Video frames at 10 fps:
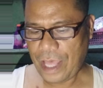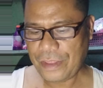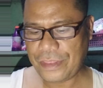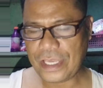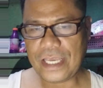
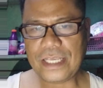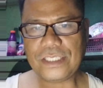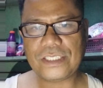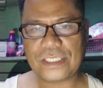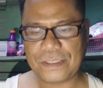
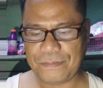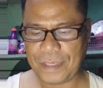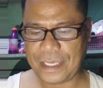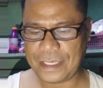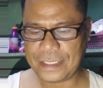this
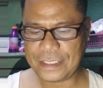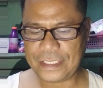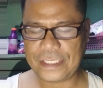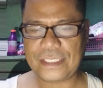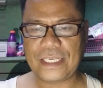
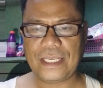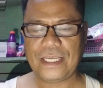means